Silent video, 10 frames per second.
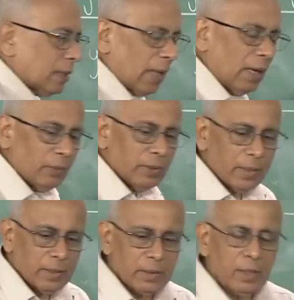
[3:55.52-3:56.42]
will start with
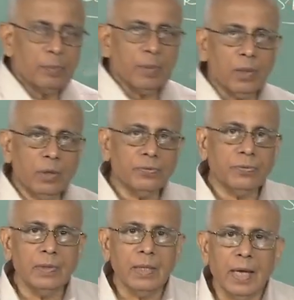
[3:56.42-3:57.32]
an example
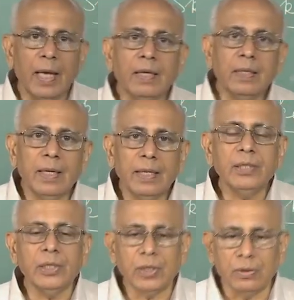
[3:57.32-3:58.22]
of n
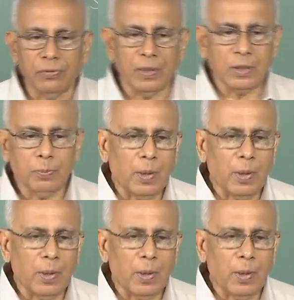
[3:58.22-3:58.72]
integer first,